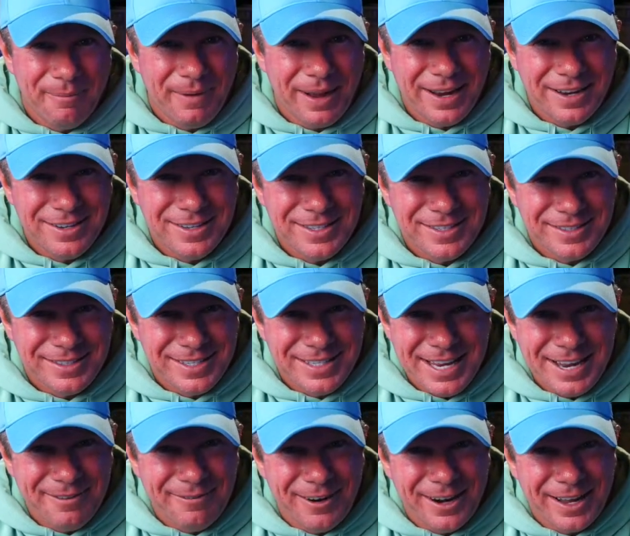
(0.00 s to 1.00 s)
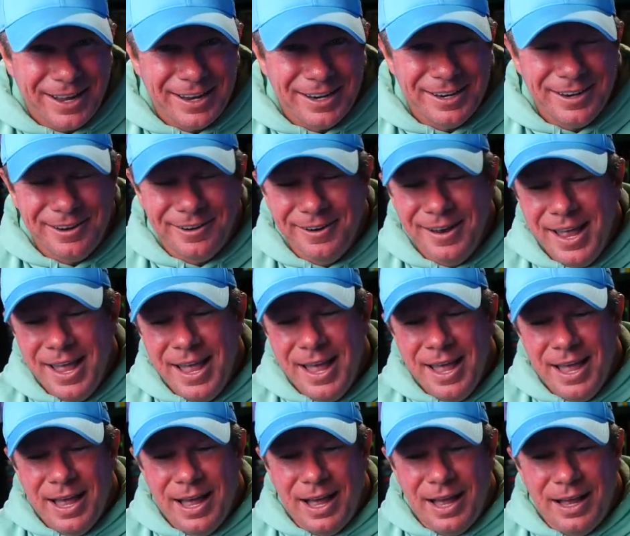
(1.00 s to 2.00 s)
by just seeing what it can do.
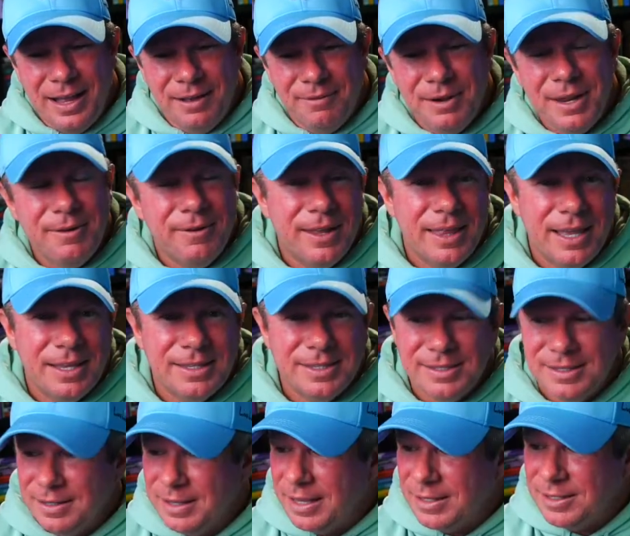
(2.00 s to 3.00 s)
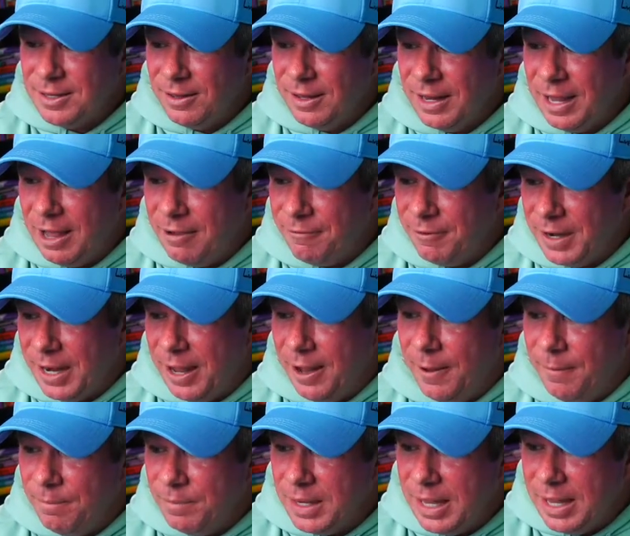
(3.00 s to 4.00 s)
But anyway, that's all I got for
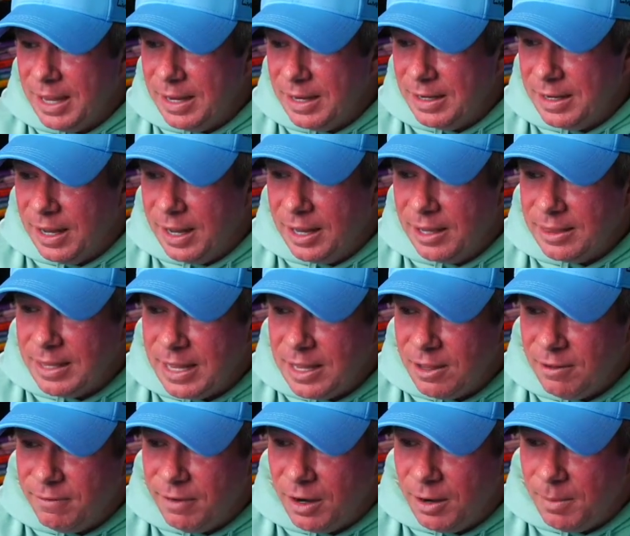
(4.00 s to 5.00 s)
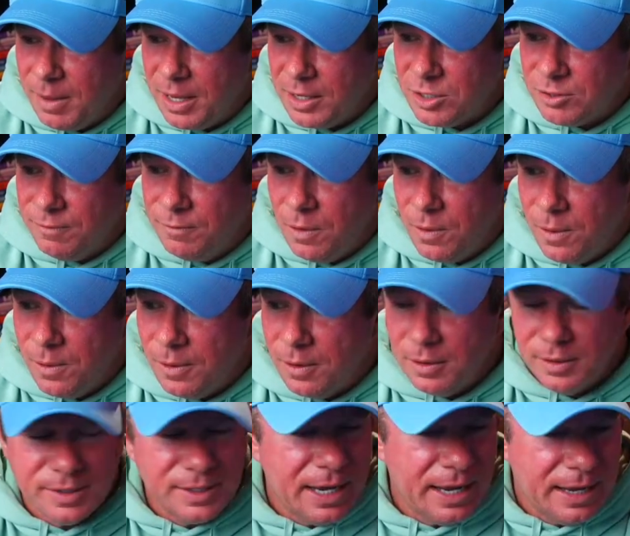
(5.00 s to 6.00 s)
now. And thank you very much
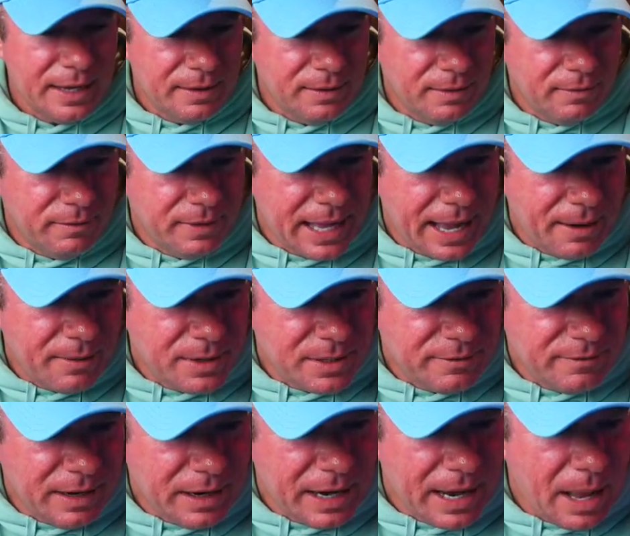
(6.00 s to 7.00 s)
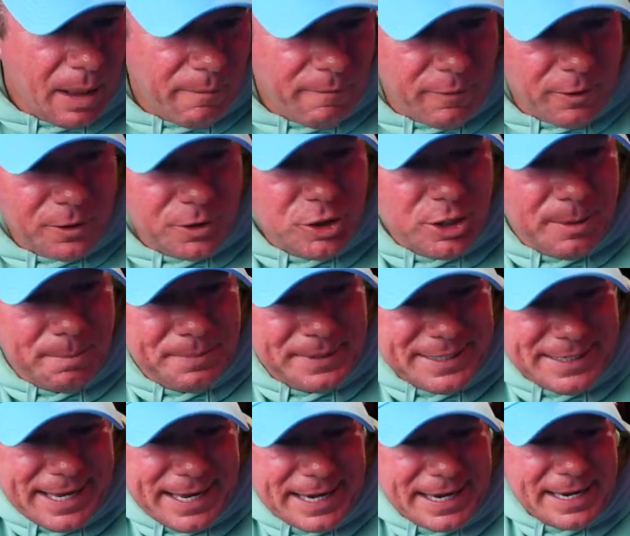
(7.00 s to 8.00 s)
for saying that was very helpful, Chip
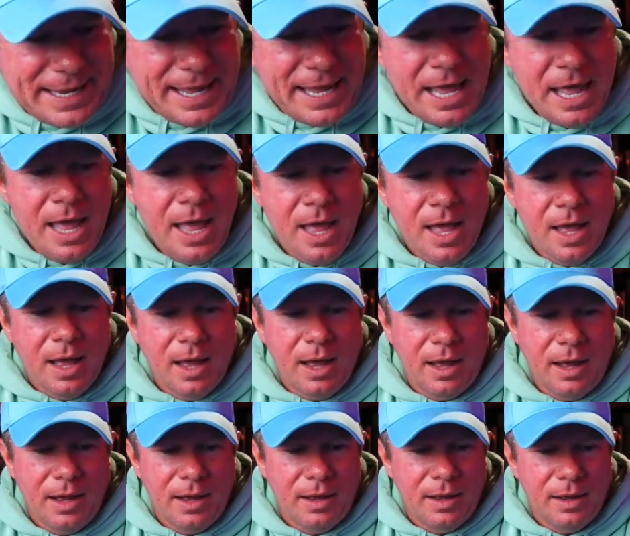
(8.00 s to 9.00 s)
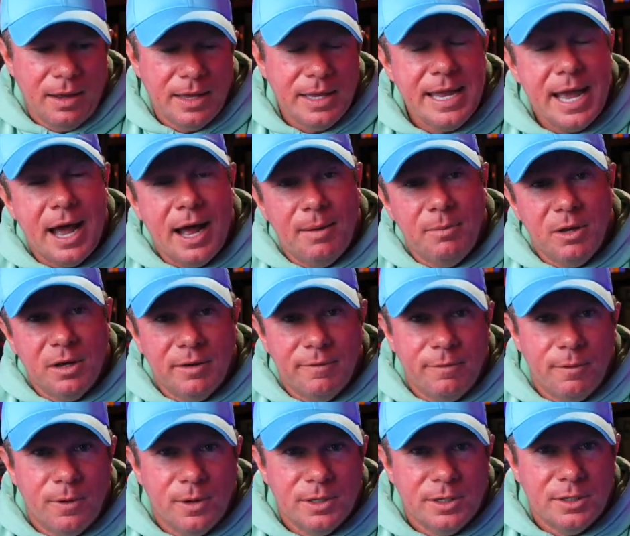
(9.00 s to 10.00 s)
Sanity. And yeah, I'm looking
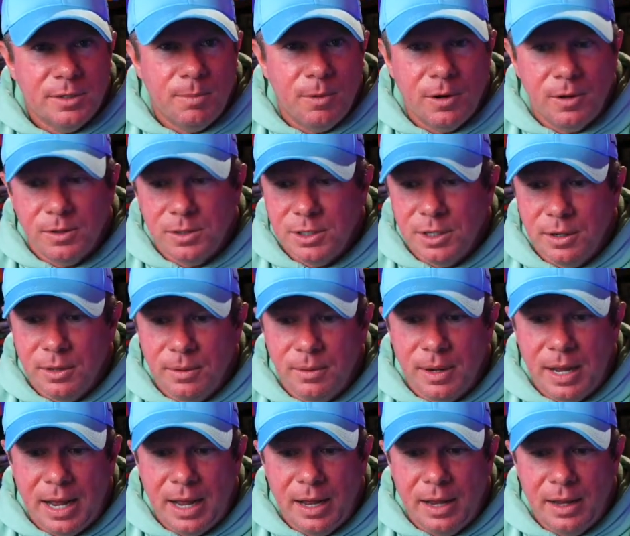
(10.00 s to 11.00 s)
forward to tomorrow too.